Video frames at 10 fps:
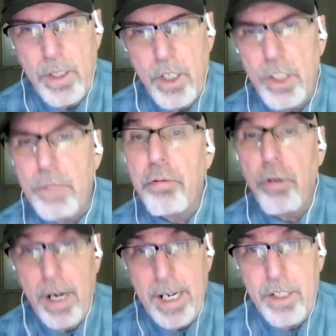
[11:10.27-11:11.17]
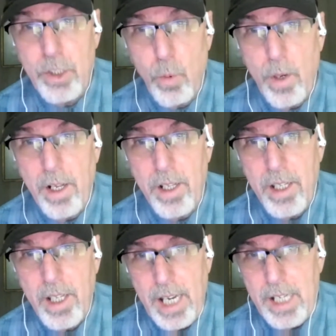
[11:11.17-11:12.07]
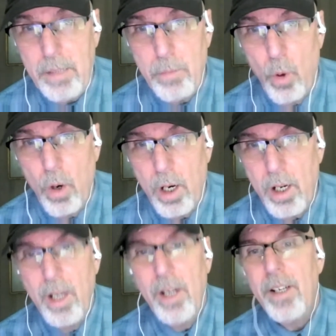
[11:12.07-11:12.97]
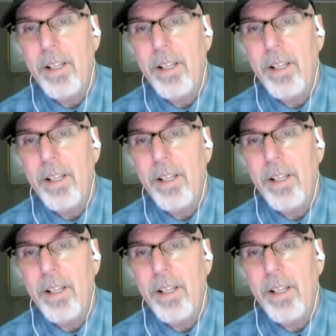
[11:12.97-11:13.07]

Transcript: does praise well anymore. Mm-hmm.